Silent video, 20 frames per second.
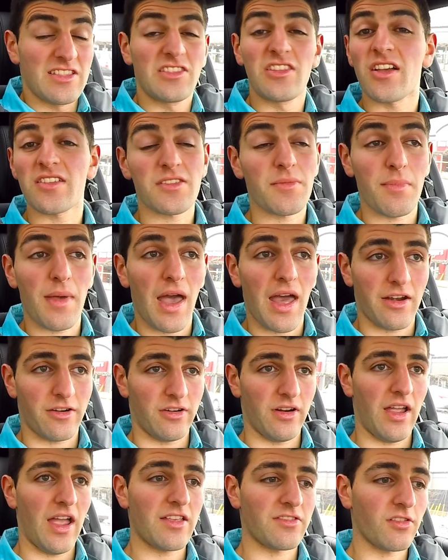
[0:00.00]
doesn't
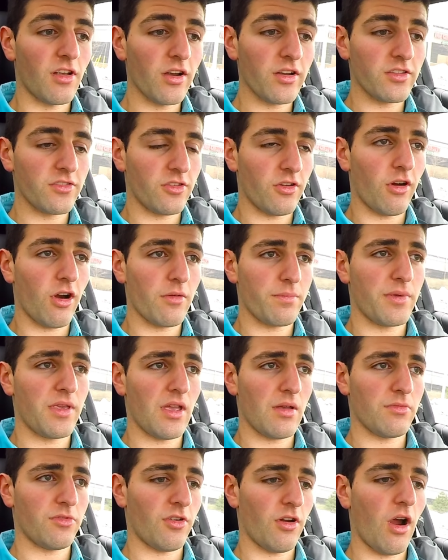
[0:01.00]
matter. As long as your
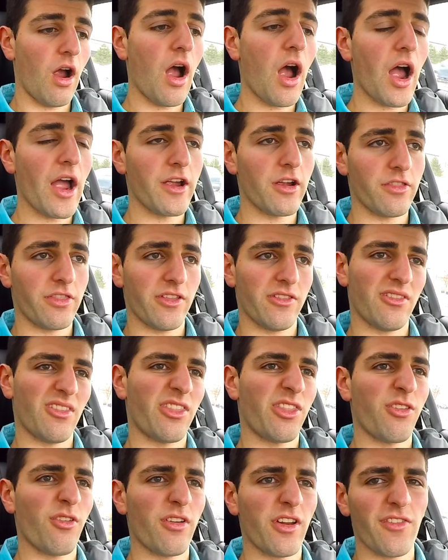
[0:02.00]
RPMs are higher than
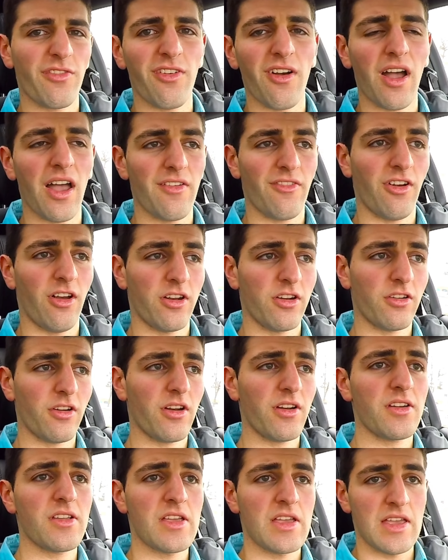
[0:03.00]

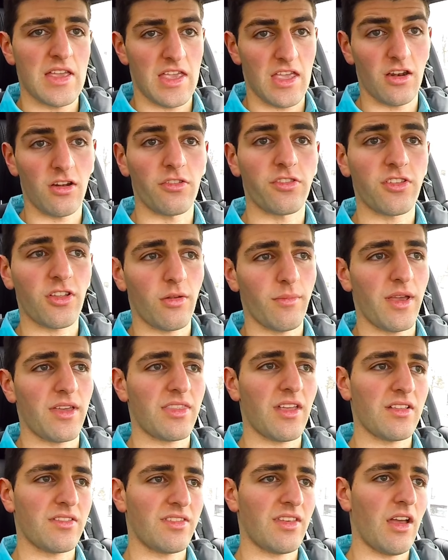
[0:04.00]
3,500, it'll still make
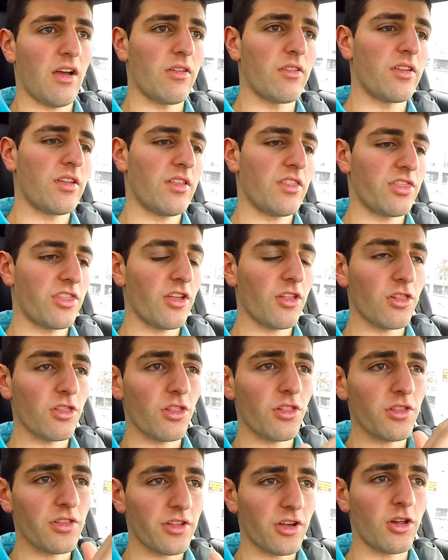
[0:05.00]
that sound.
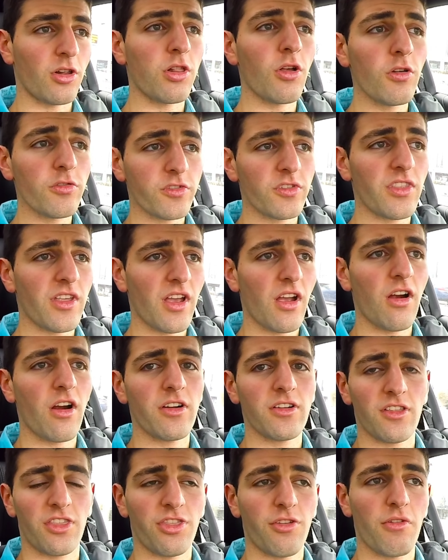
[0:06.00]
The closer they
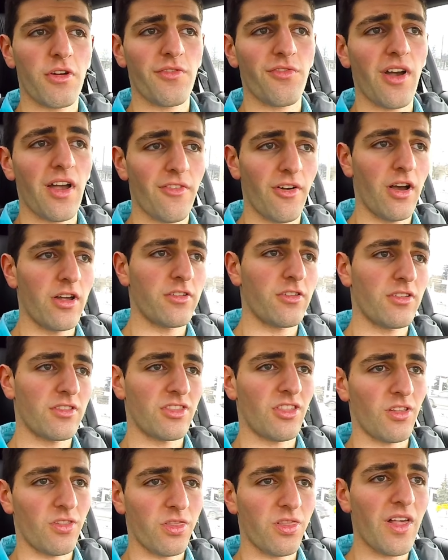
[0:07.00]
are to
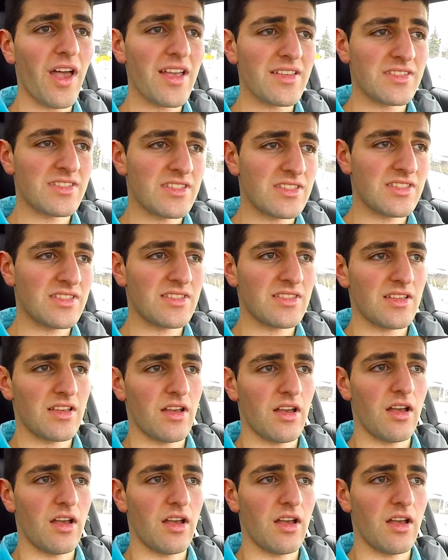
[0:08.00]
3,500, the less